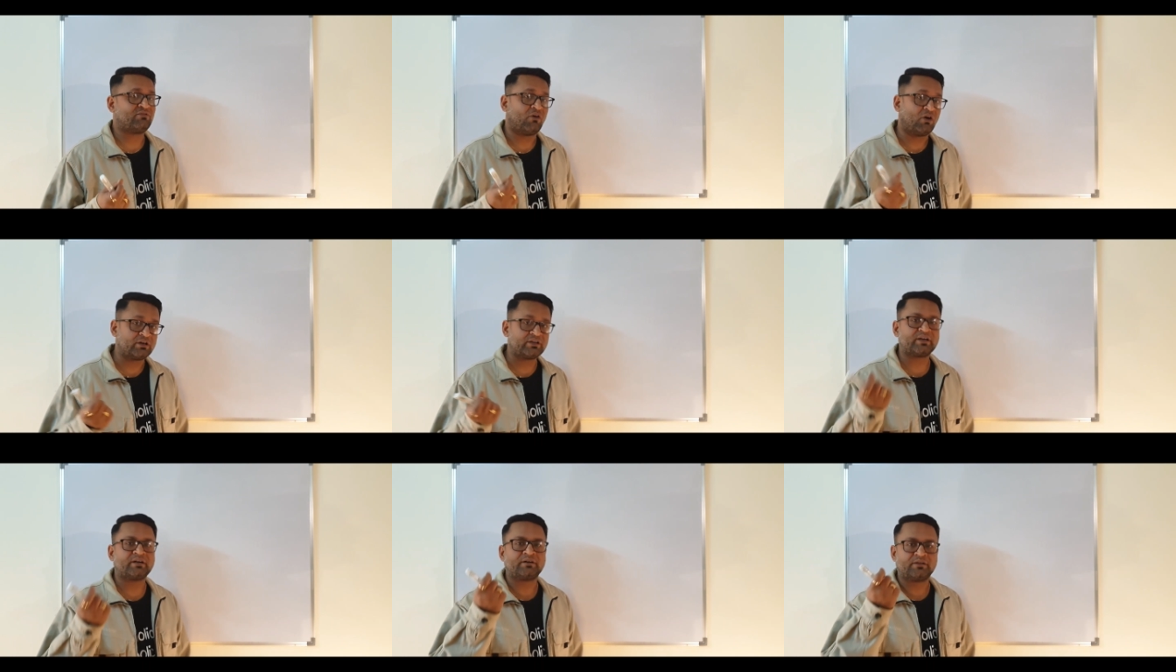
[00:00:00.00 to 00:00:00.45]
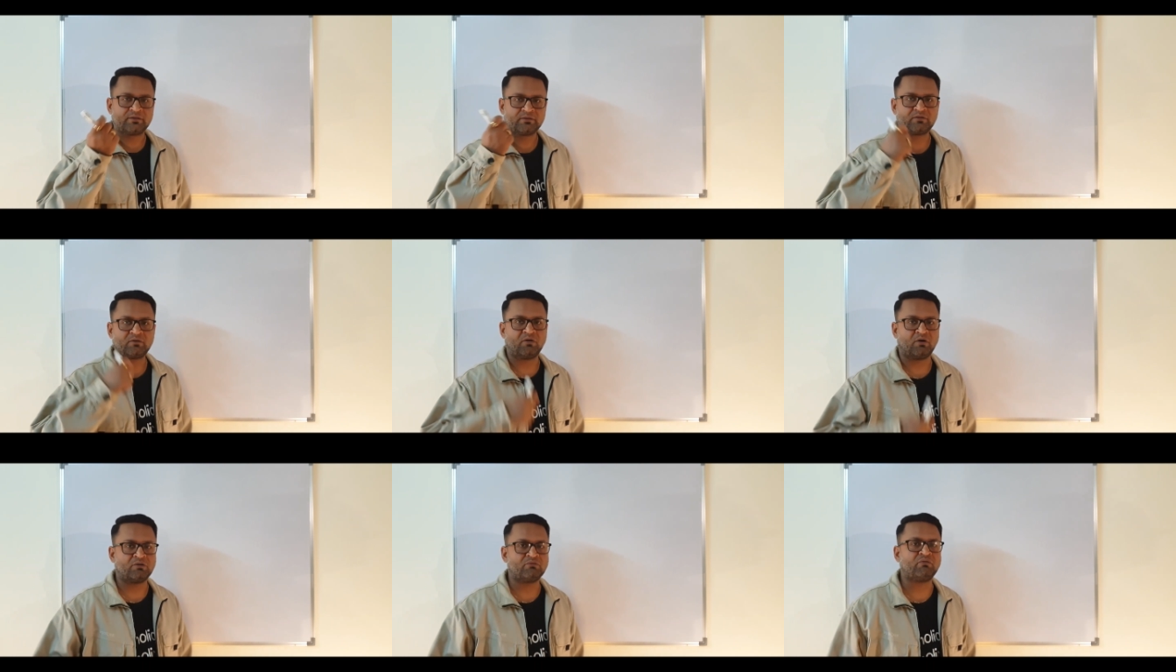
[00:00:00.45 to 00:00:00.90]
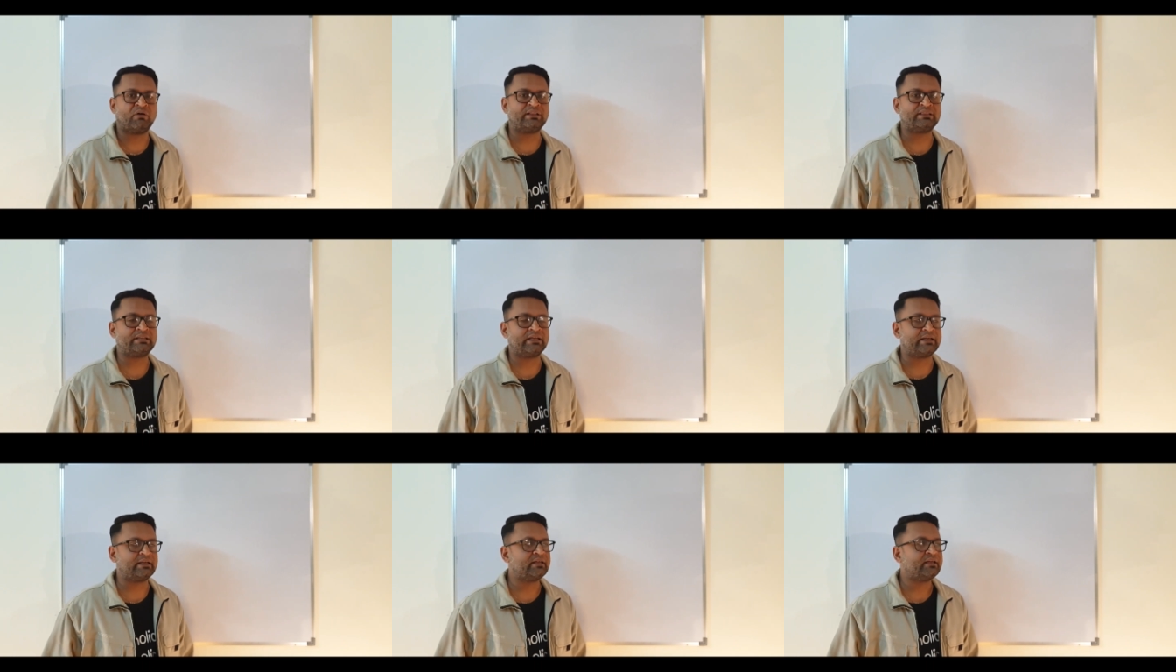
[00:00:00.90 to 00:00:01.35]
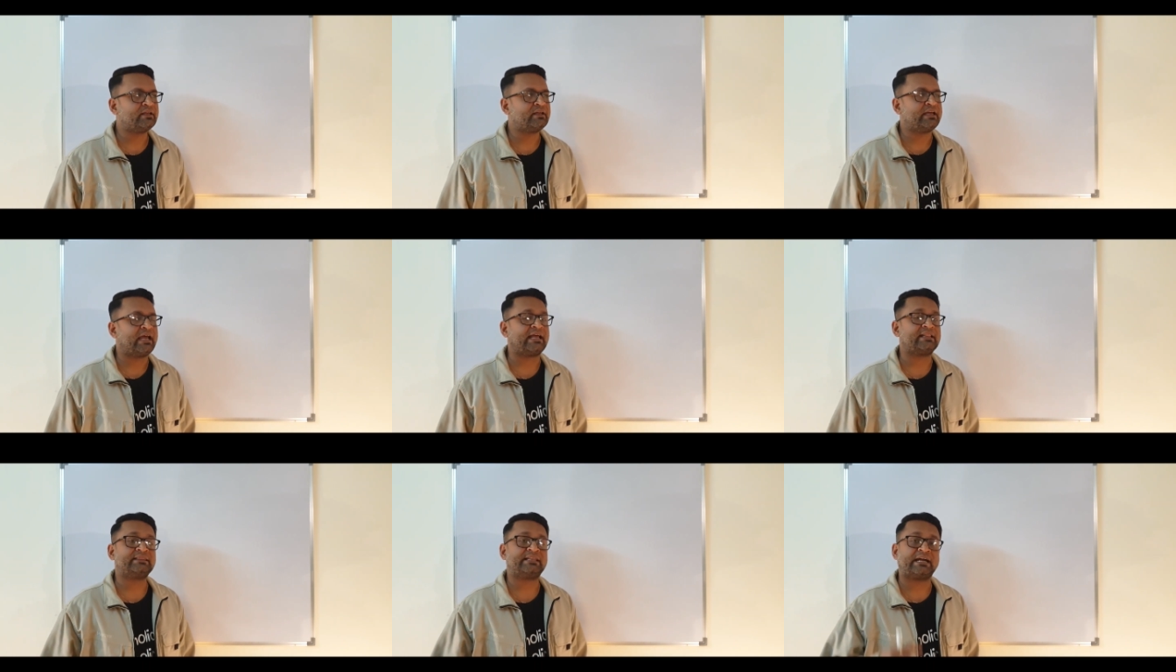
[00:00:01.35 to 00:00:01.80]
faltered on one thing,
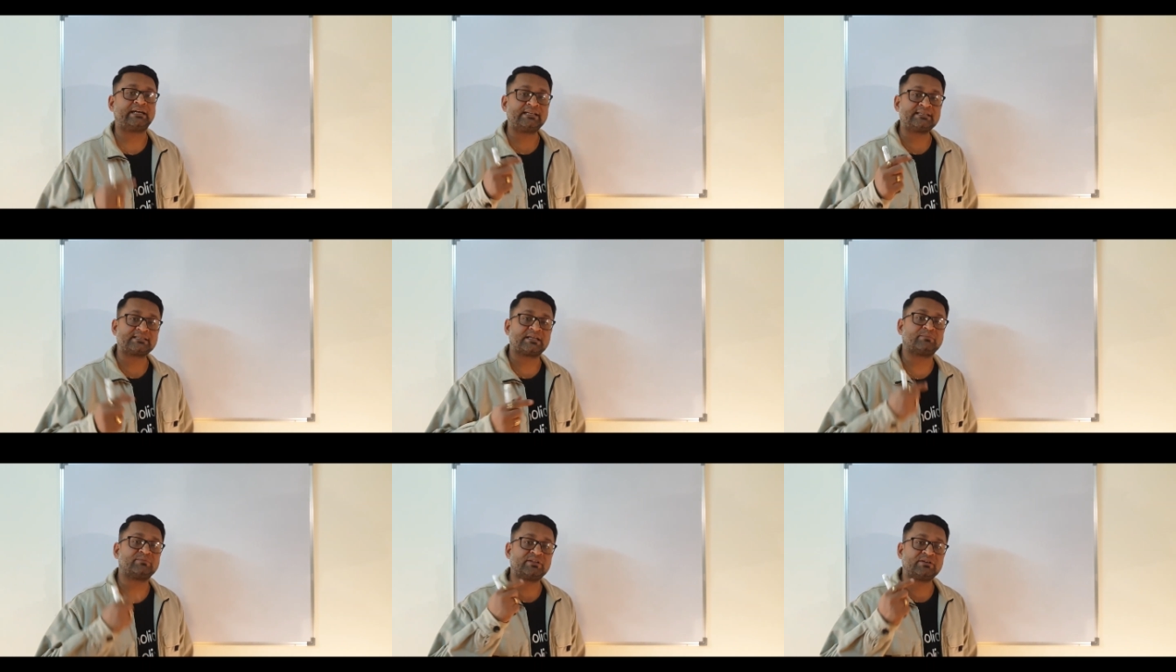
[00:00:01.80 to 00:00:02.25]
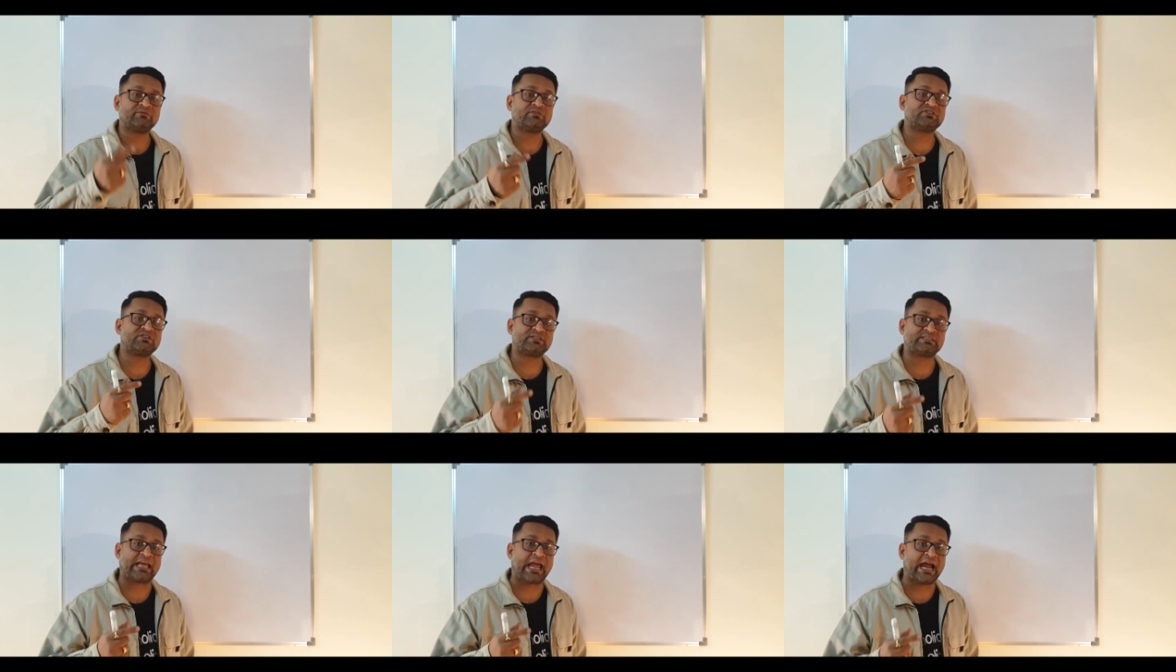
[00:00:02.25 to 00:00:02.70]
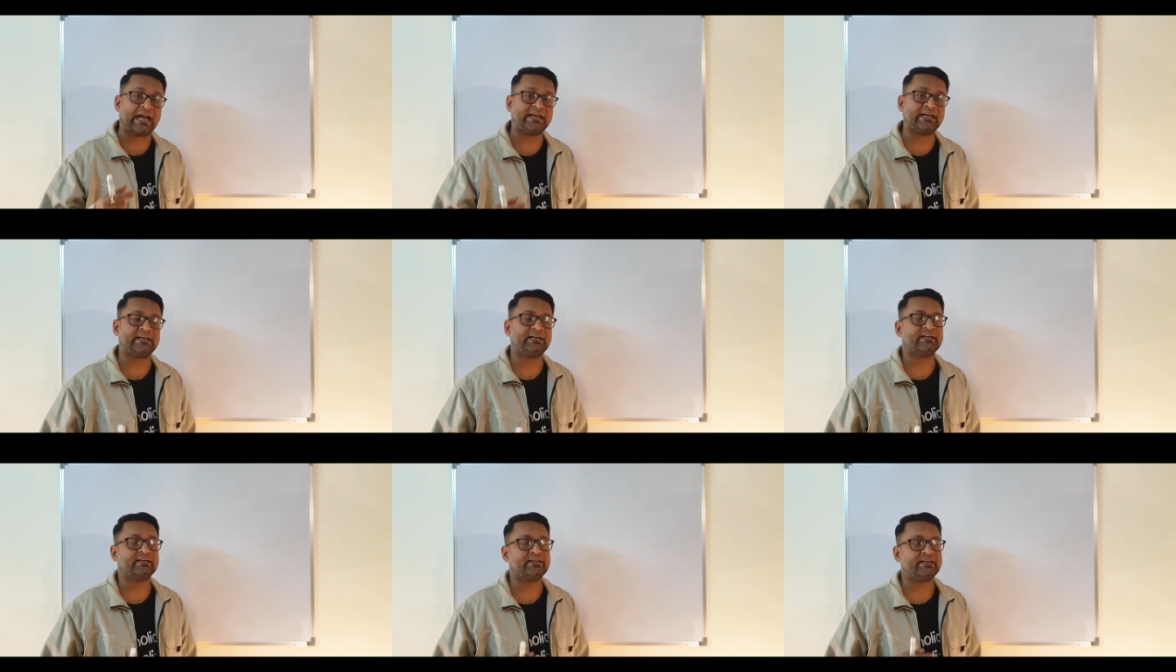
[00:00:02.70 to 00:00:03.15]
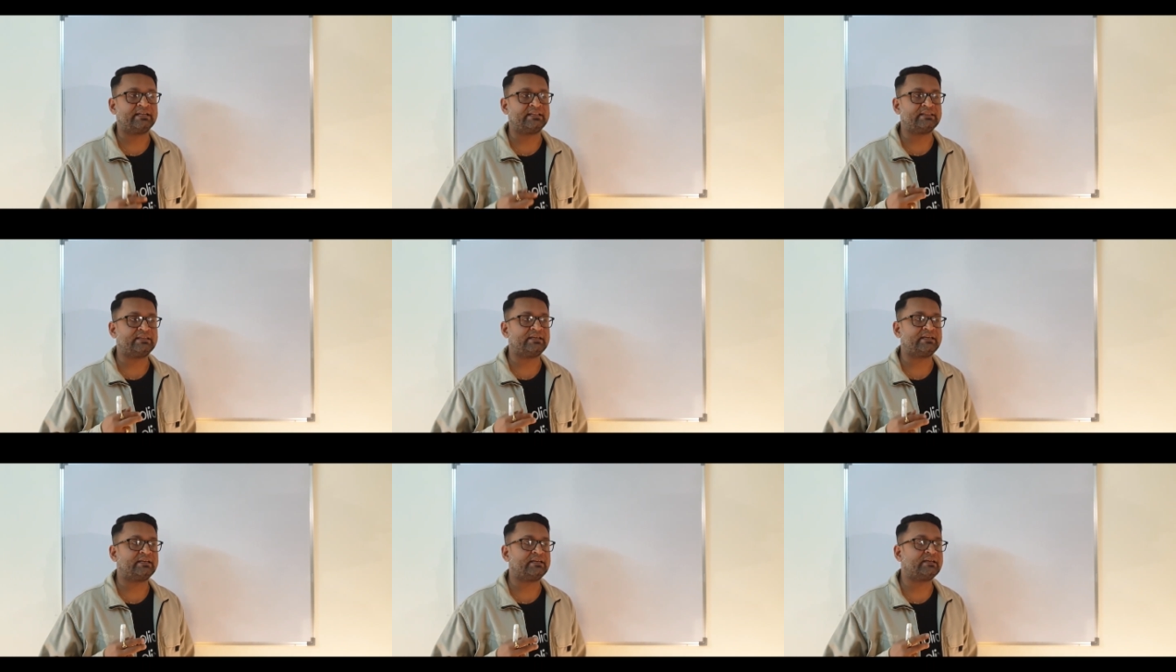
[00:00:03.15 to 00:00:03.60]
and that is something which is added in
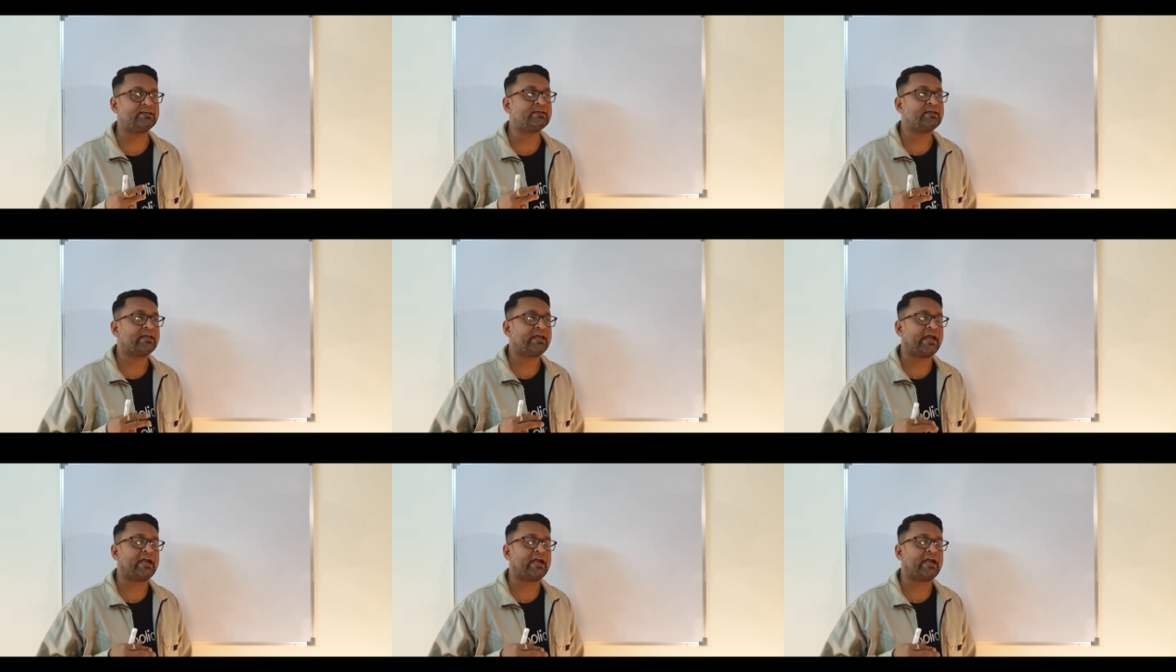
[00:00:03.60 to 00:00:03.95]
the